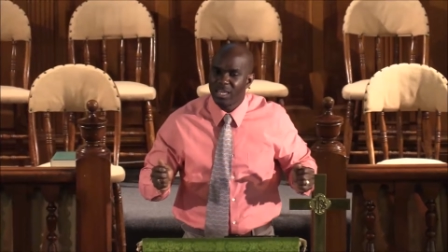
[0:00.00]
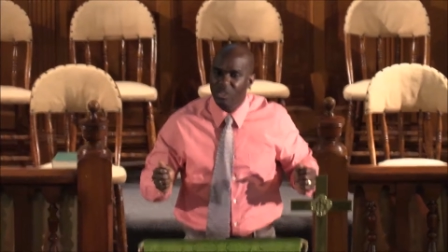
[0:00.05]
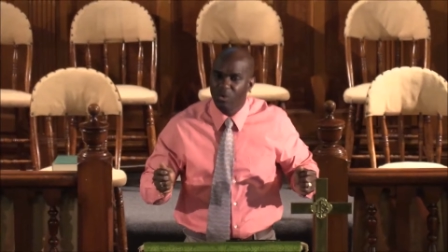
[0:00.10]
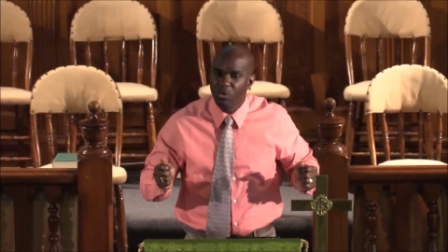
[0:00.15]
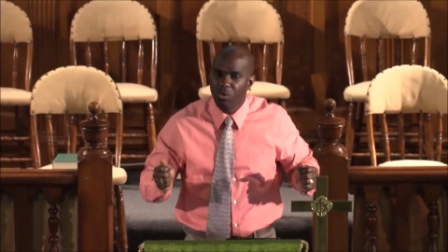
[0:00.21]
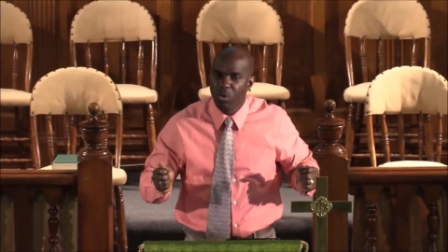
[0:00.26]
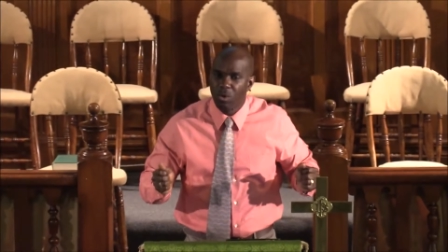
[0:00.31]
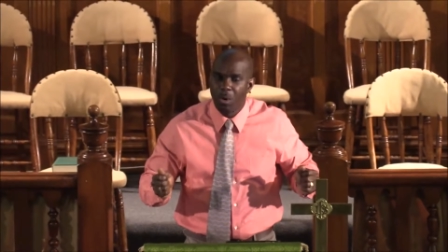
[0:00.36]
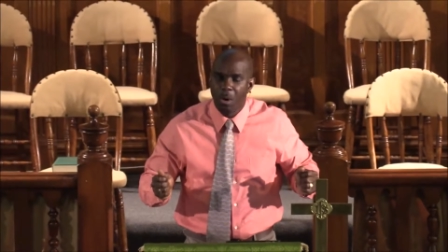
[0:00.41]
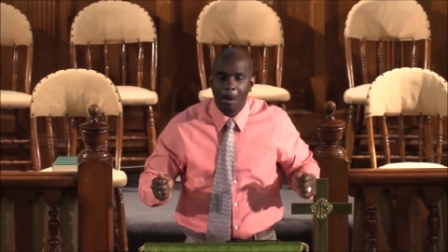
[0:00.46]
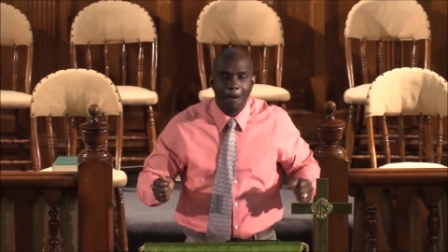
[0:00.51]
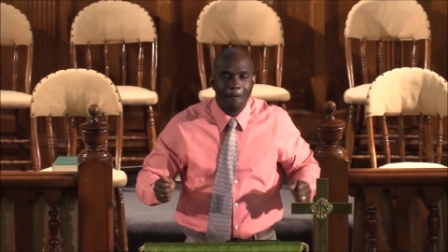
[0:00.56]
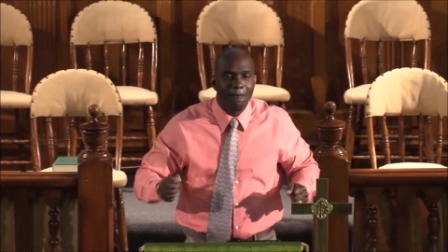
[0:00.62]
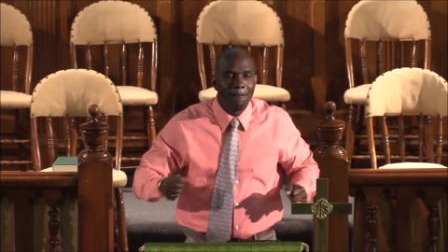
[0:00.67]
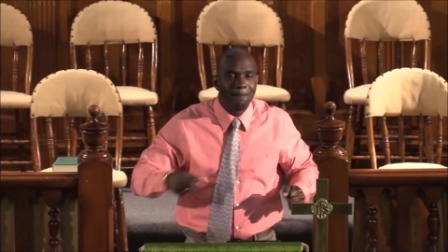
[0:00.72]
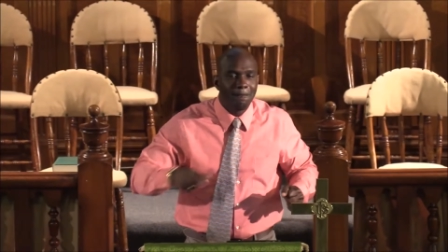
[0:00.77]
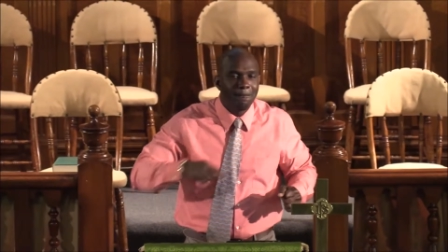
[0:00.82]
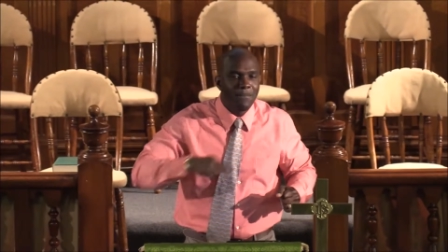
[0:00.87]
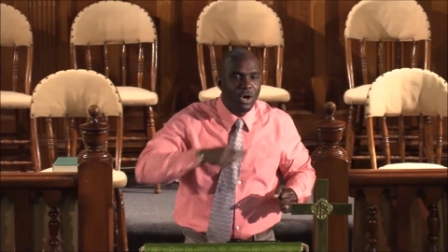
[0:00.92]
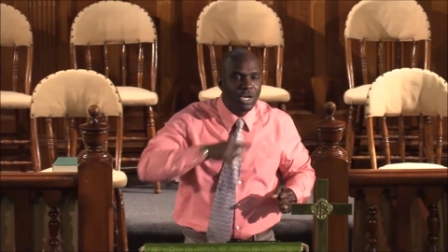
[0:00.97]
you
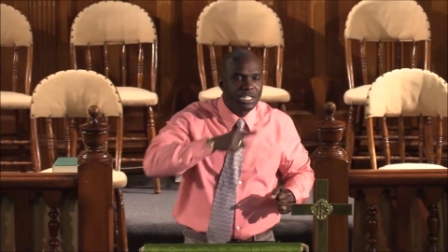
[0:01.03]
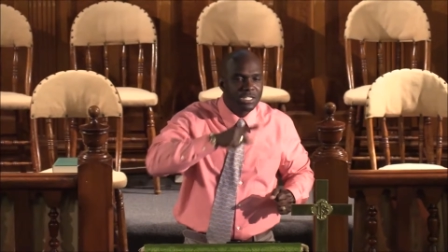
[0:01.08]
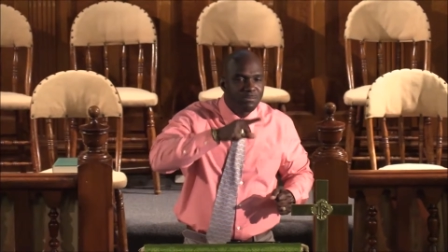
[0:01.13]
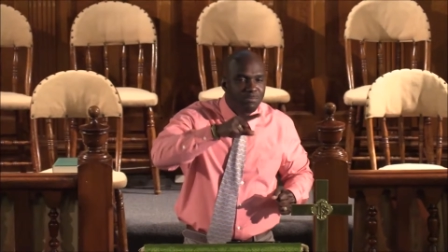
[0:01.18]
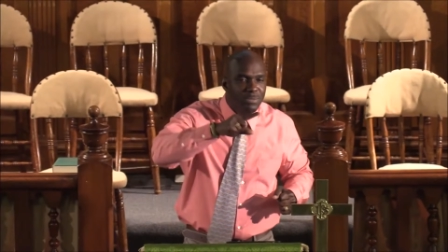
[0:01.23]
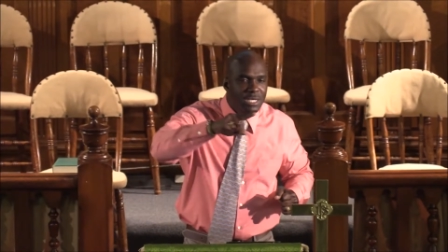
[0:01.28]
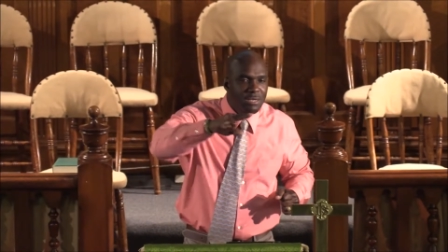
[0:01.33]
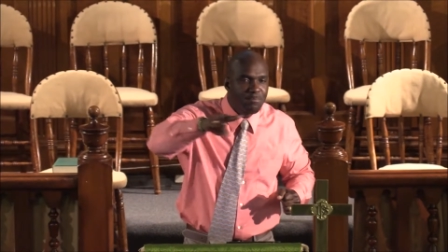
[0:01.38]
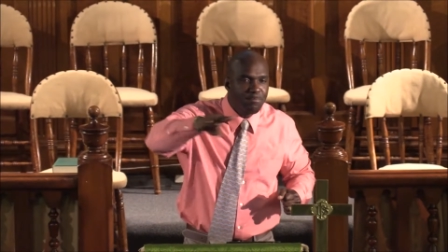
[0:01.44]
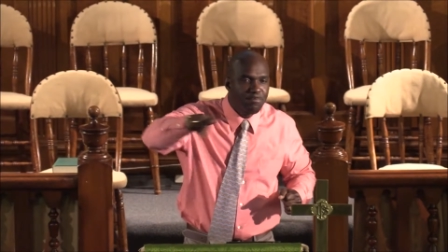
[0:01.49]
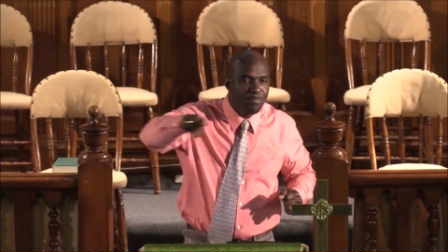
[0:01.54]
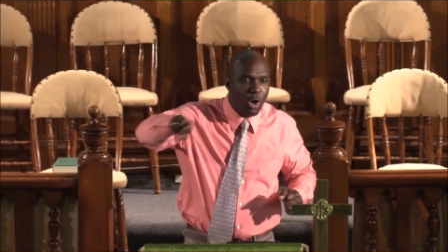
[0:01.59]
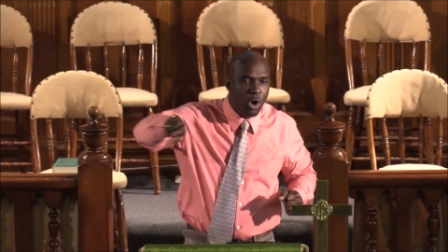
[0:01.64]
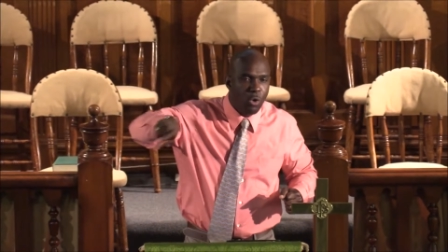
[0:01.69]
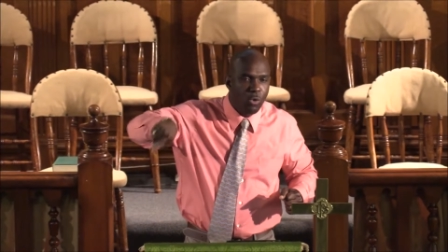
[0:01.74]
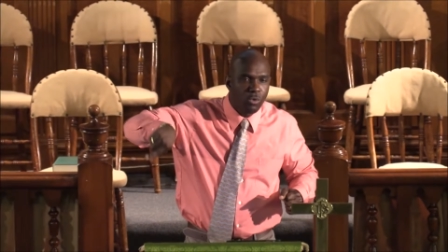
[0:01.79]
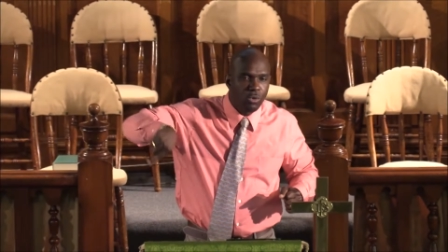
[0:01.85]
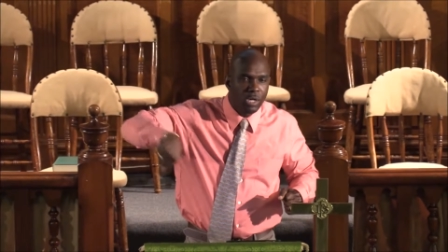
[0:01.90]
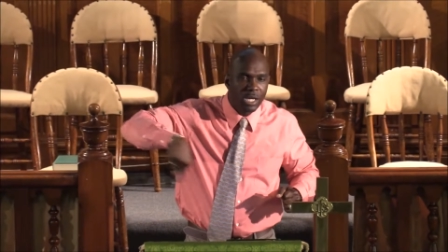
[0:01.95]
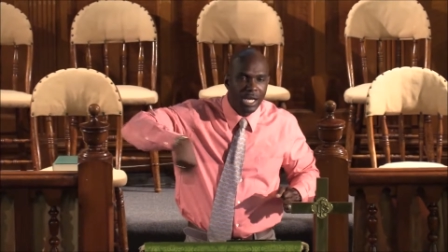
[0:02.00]
must be
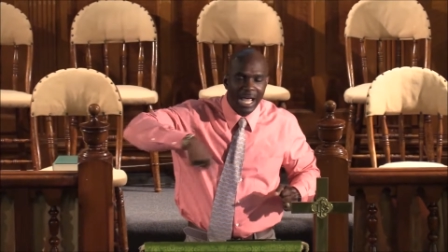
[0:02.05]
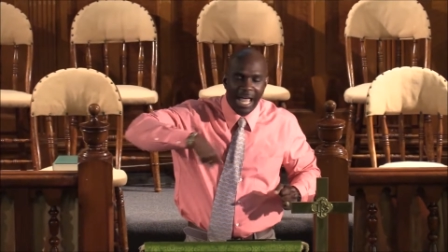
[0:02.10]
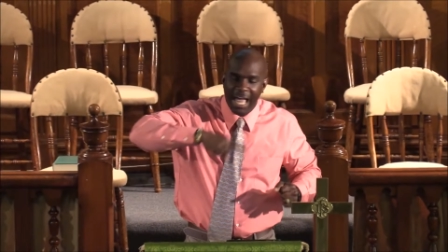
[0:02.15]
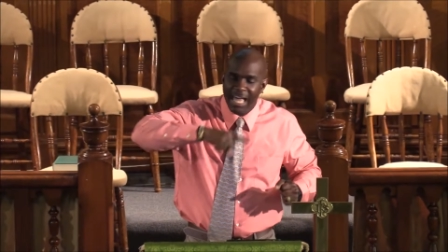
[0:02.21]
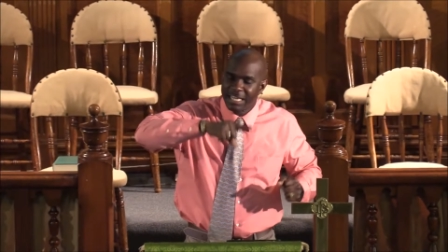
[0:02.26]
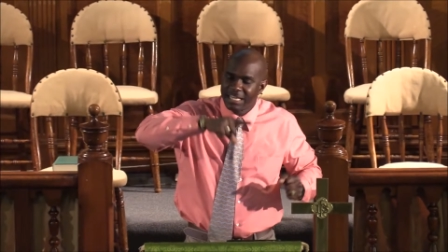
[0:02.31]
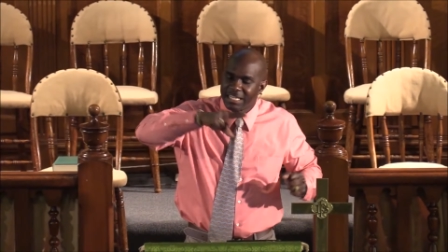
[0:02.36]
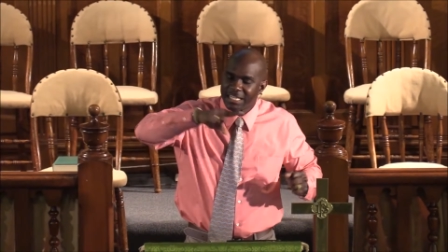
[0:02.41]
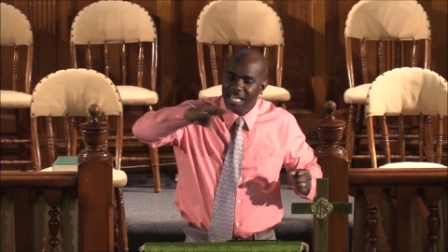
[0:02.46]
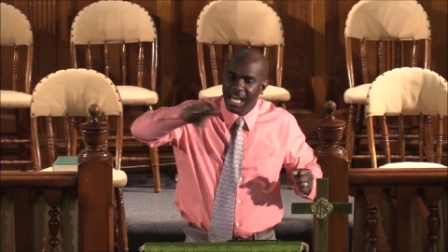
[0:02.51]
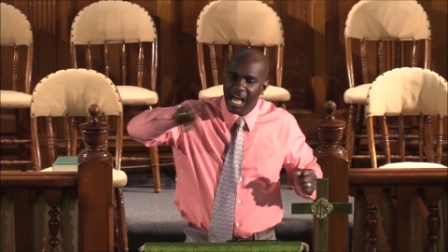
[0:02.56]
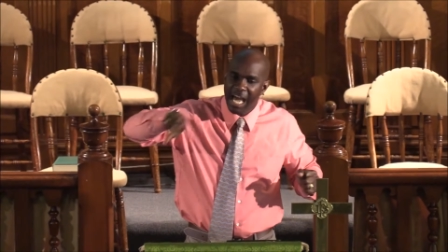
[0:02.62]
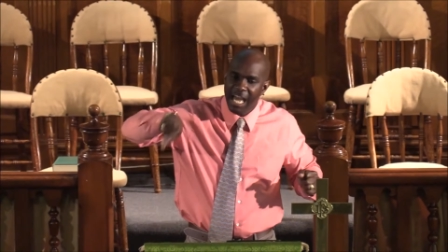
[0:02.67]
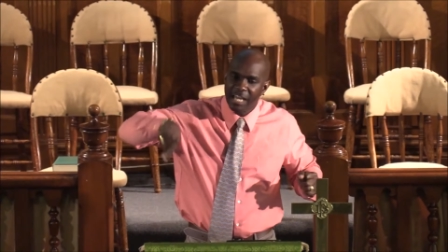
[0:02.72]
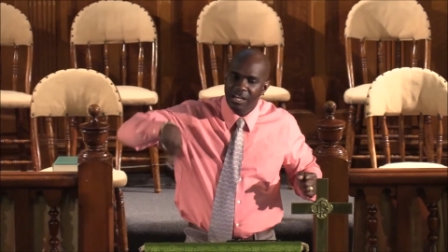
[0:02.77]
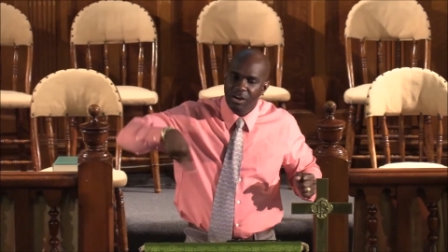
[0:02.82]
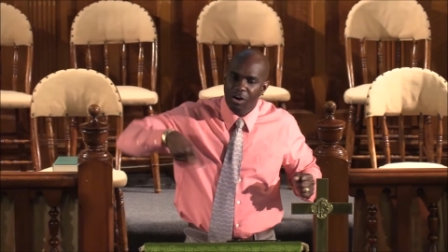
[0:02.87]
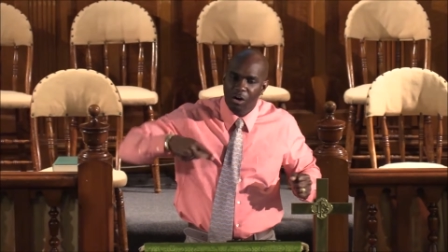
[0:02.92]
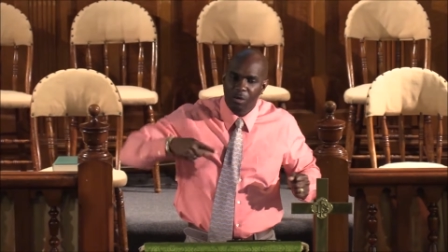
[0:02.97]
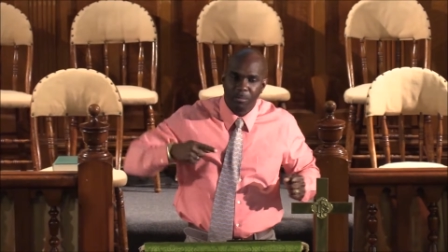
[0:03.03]
bound and tied
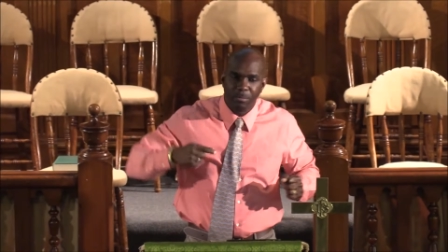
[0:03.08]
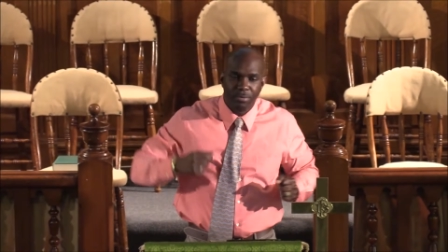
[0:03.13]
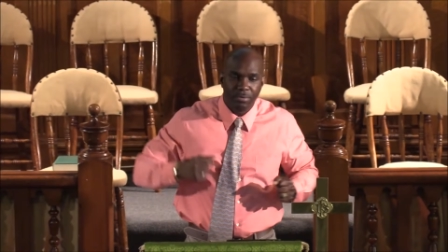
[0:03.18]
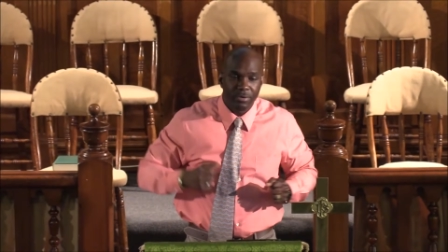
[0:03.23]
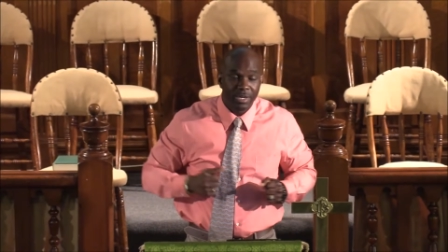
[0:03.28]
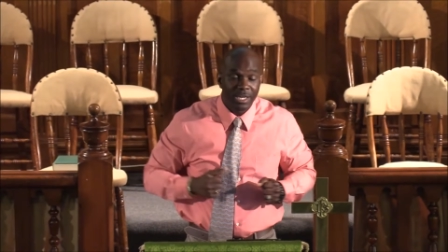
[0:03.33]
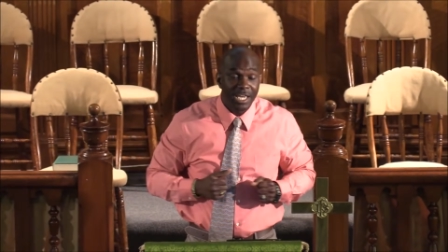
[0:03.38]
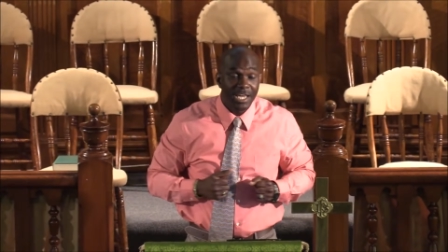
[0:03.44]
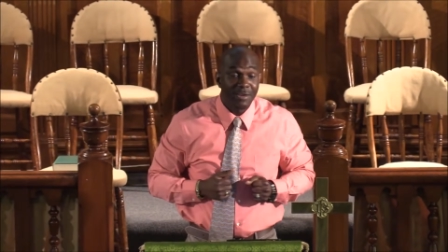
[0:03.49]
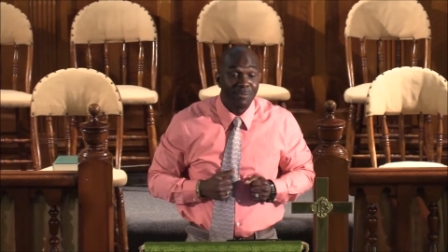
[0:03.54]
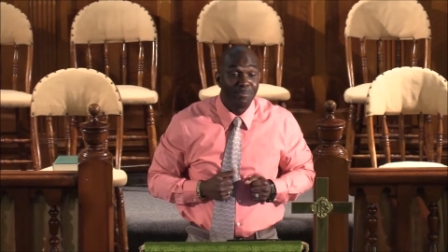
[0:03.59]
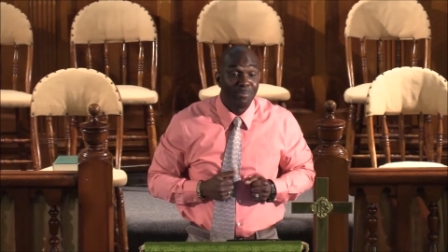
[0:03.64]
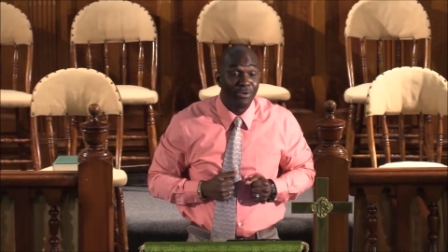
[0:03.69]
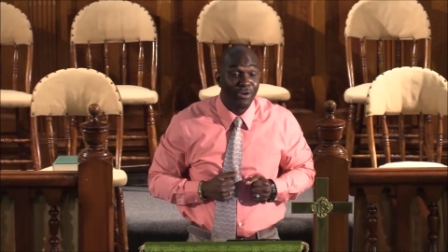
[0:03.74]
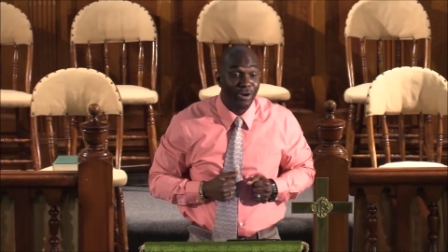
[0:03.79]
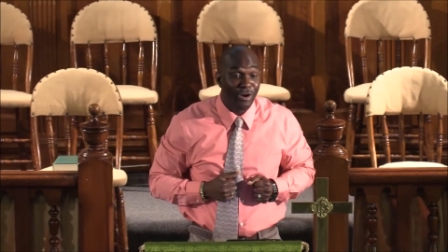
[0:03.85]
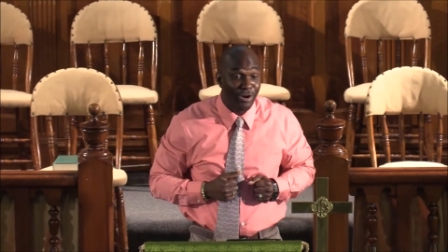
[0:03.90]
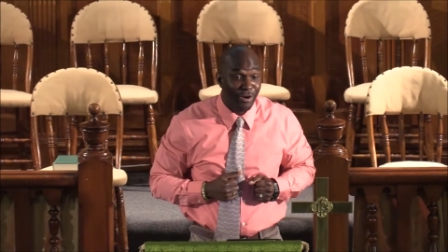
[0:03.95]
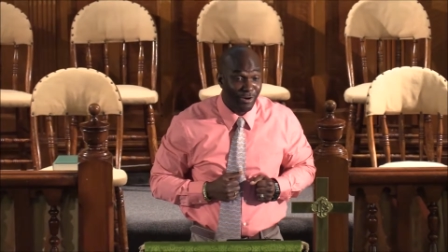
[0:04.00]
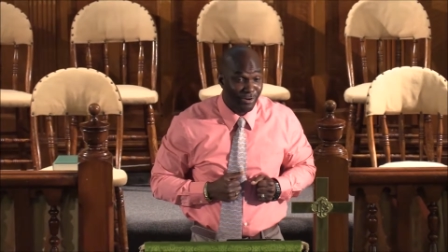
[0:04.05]
up in
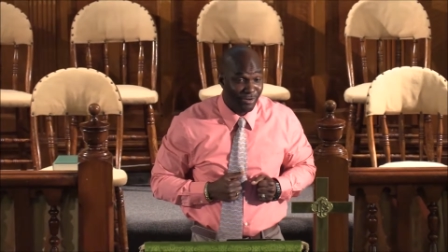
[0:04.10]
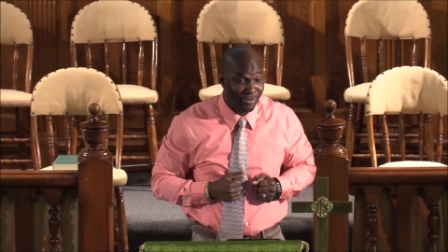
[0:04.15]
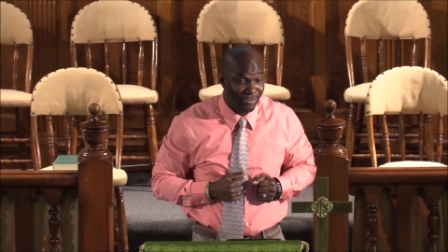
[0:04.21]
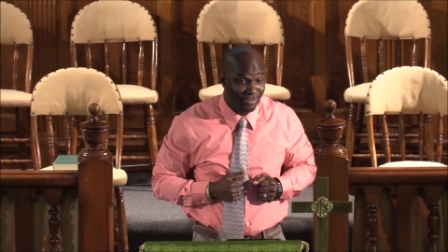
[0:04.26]
prayer.